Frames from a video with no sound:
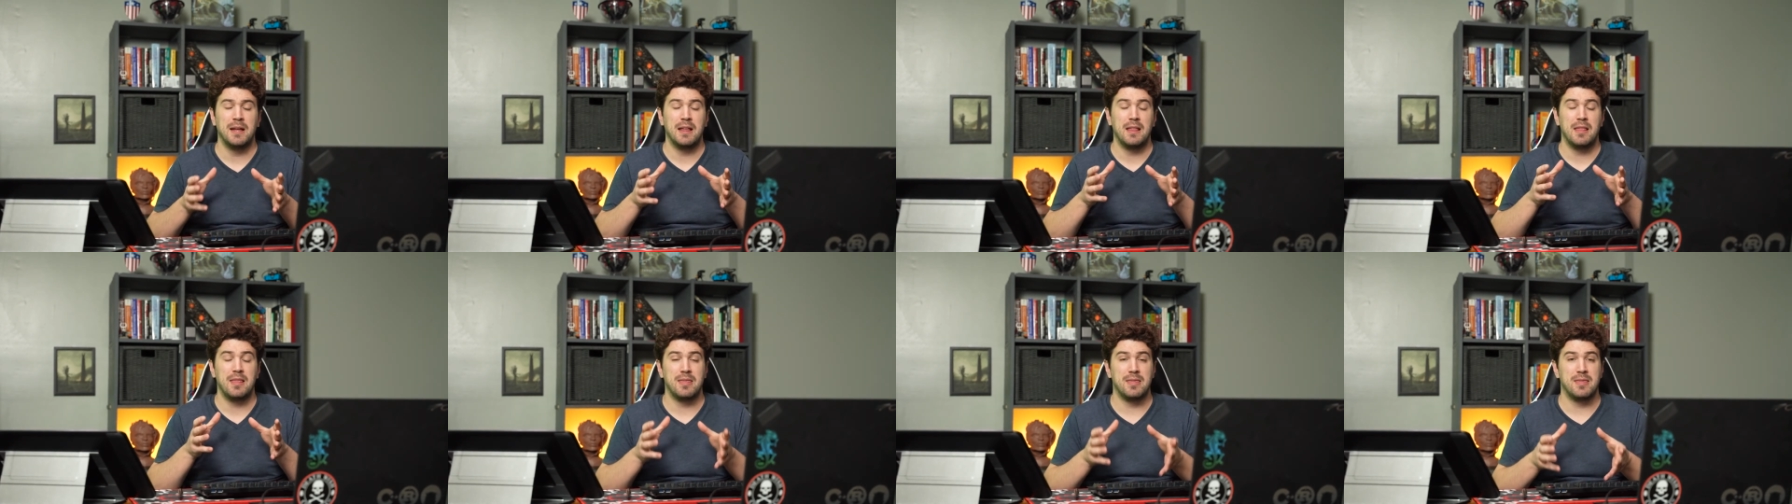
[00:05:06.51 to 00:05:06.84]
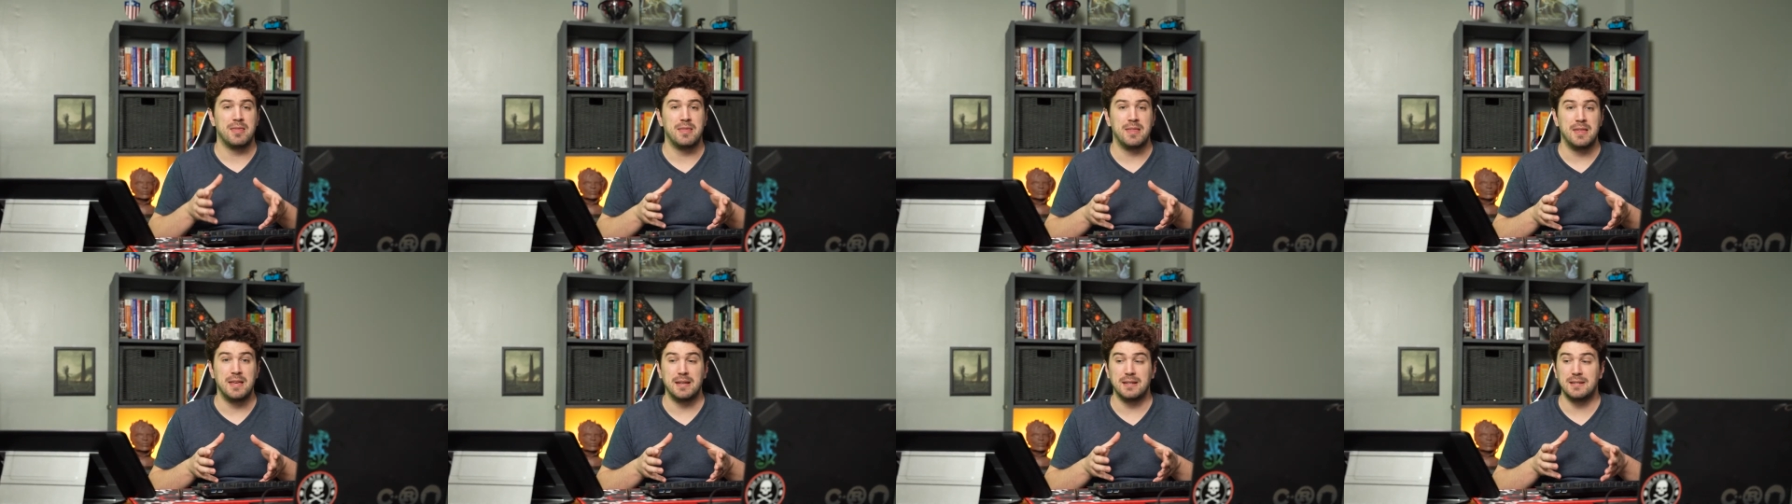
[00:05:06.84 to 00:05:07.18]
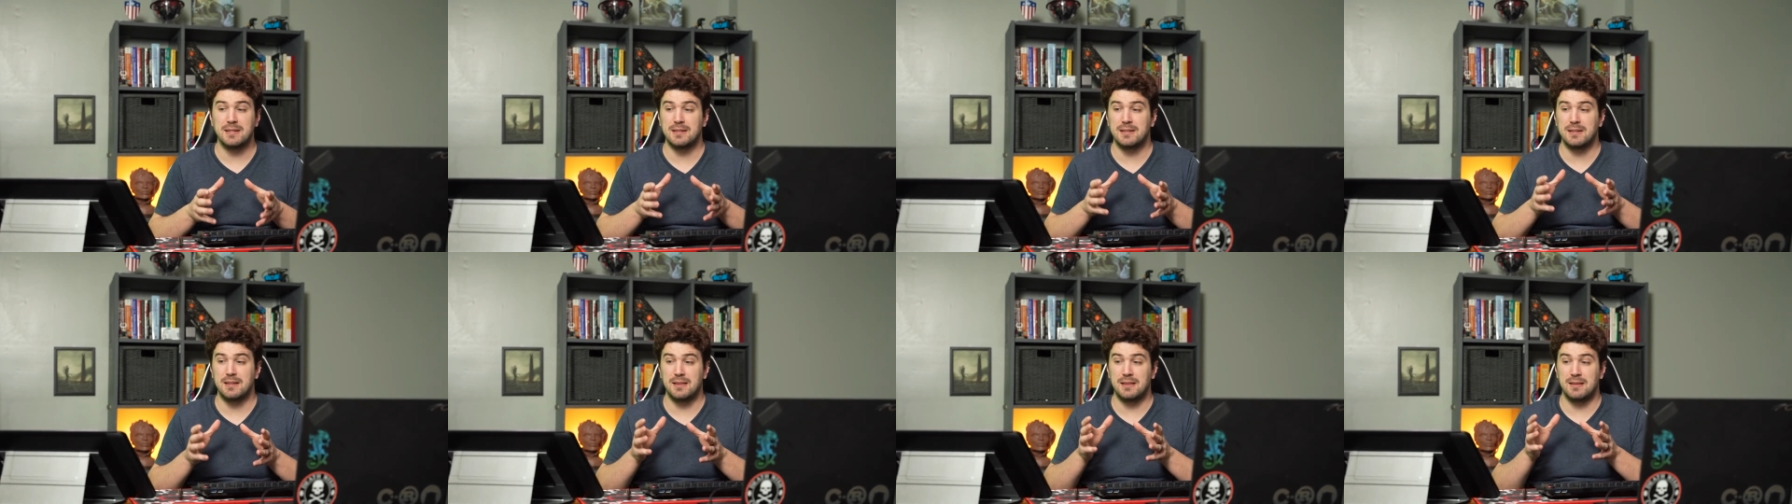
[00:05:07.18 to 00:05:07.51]

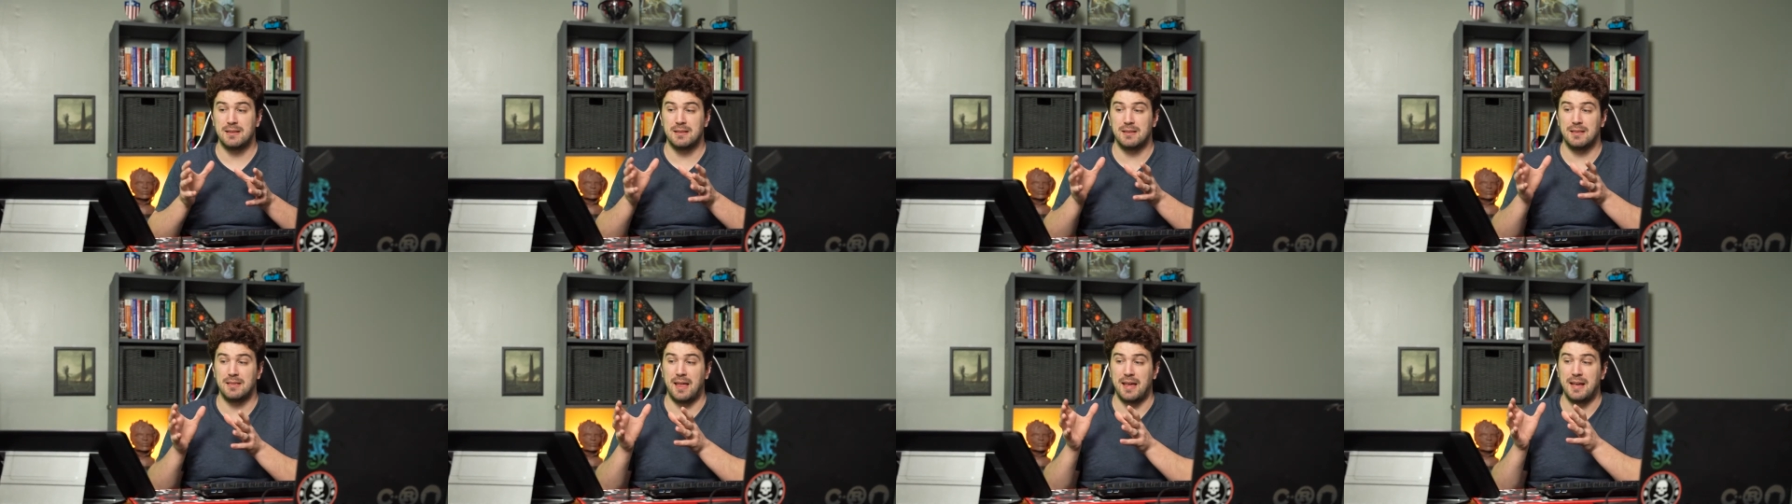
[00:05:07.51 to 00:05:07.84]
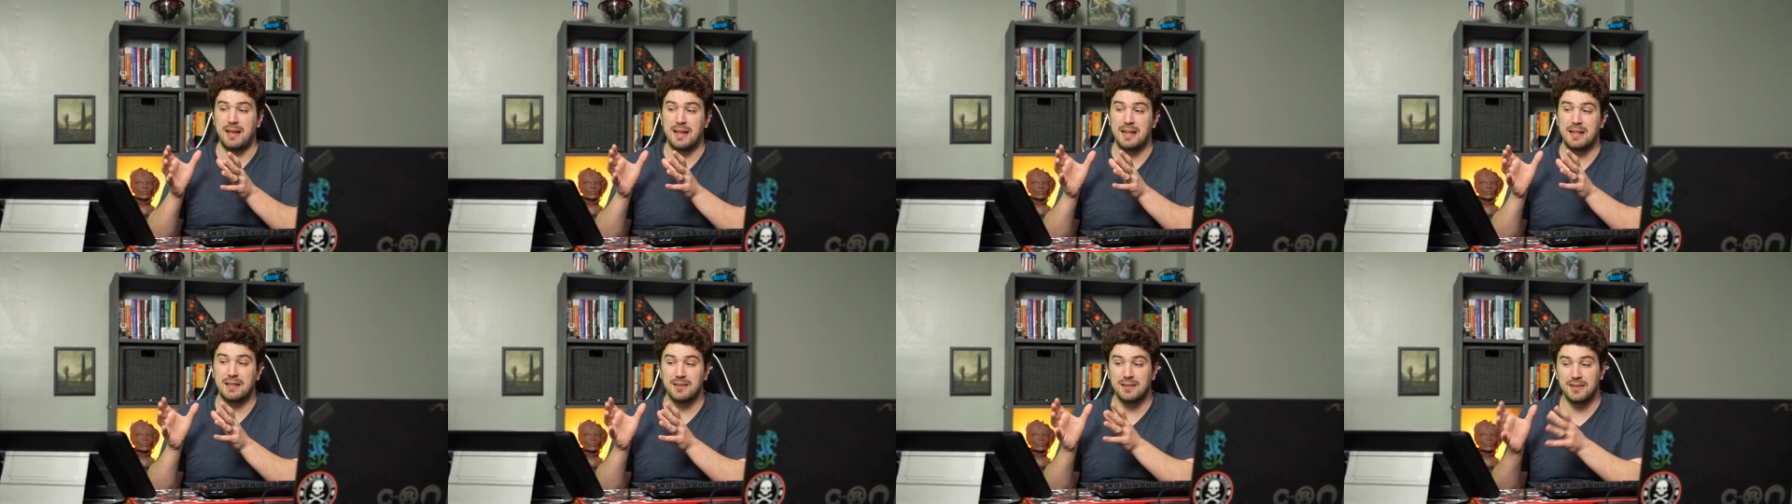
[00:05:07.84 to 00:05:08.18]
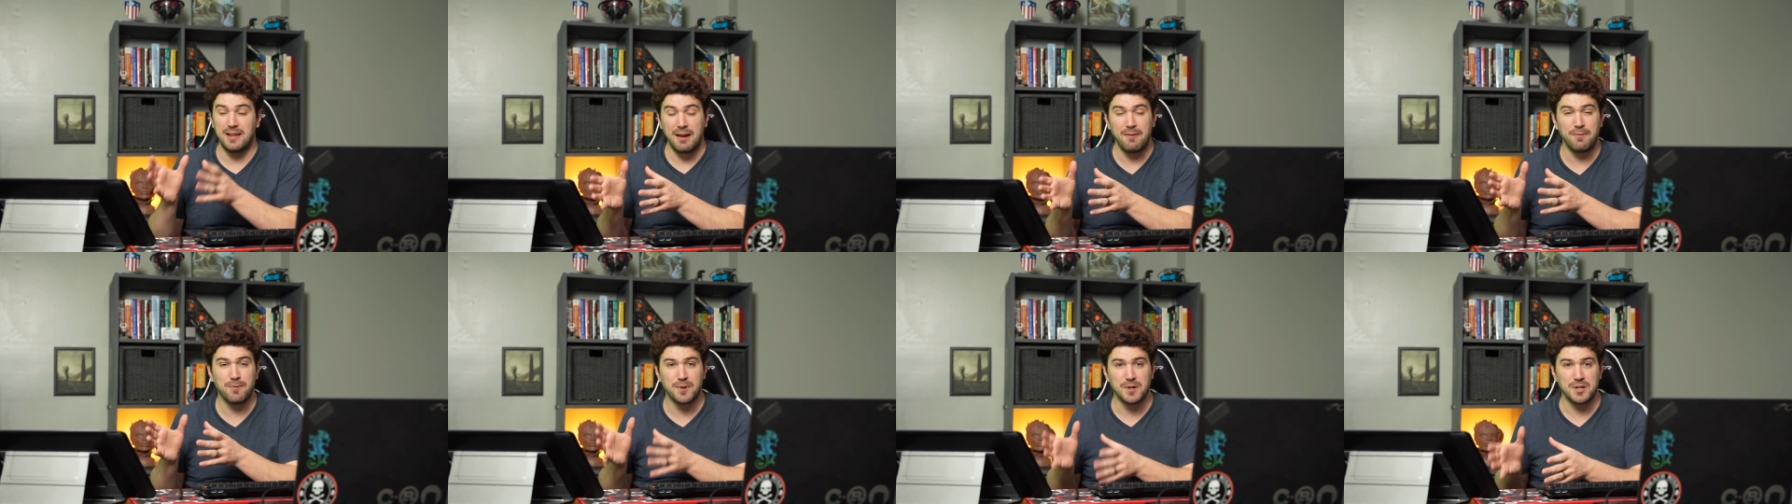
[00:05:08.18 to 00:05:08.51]
this they can
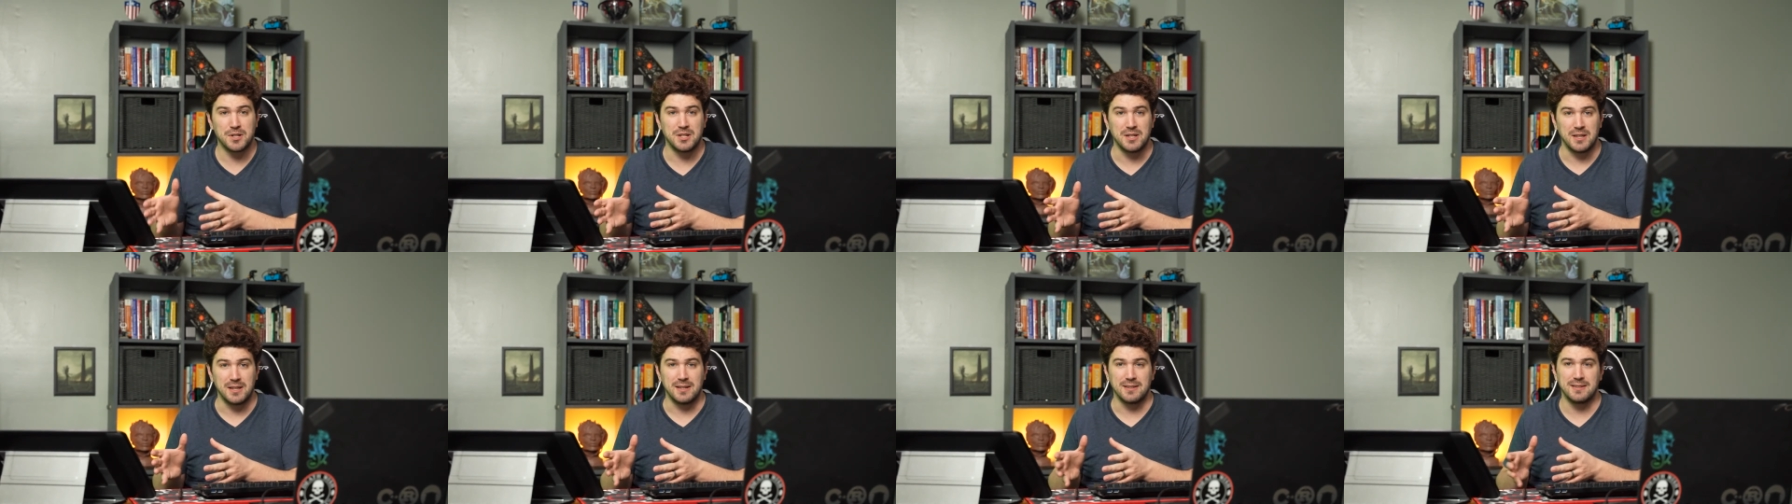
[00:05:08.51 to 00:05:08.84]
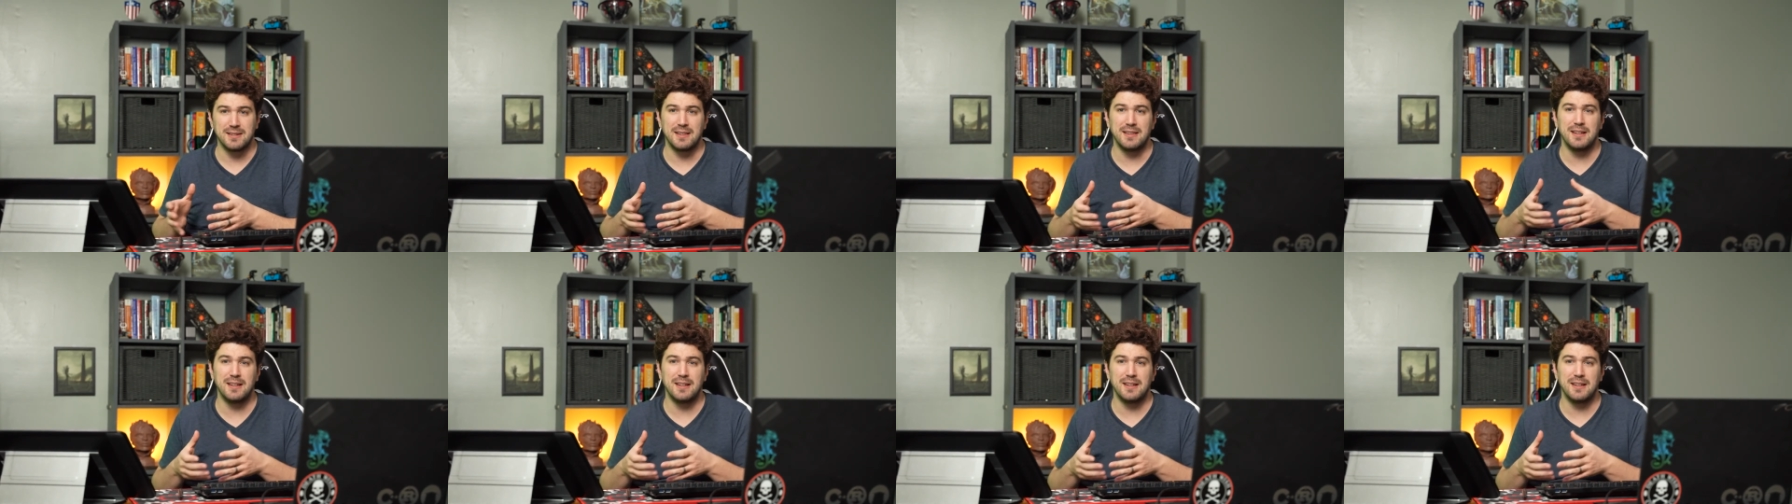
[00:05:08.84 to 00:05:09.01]
leverage this,